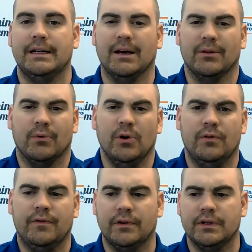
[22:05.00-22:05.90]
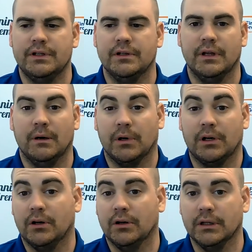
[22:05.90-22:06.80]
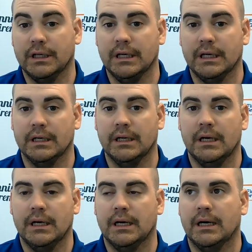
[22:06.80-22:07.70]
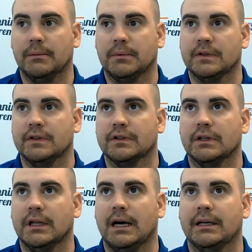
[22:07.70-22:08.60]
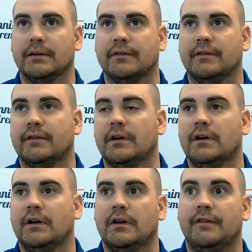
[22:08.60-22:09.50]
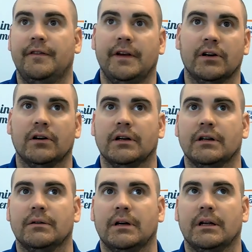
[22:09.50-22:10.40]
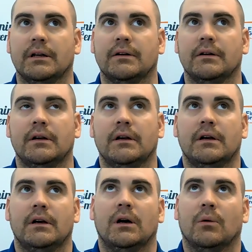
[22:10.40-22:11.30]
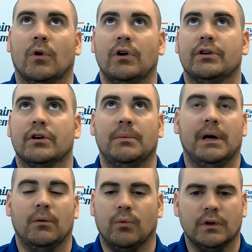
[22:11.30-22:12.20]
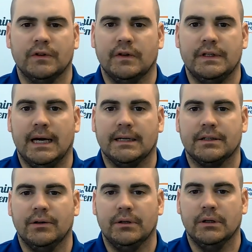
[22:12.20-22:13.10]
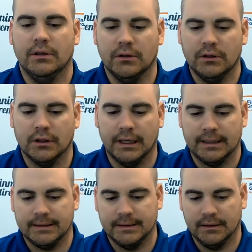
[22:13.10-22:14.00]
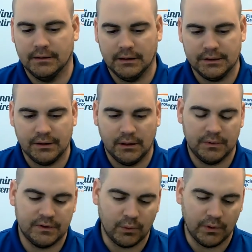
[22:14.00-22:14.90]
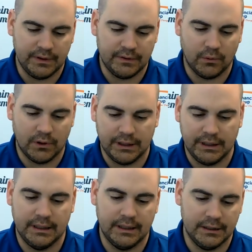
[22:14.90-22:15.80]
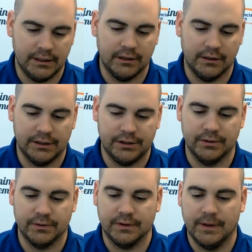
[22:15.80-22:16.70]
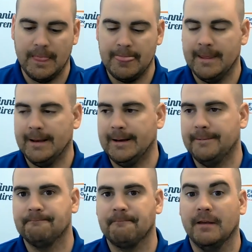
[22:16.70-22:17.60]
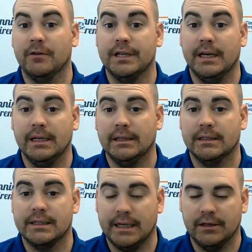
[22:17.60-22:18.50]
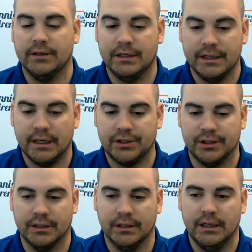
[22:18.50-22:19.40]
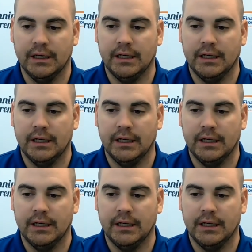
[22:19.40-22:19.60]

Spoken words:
down the road for this year that we're currently in, because there's a lot of fear and wonder about what's the tax code going to look like. So let's start with 2020 year issues. If you're taking the standard deduction,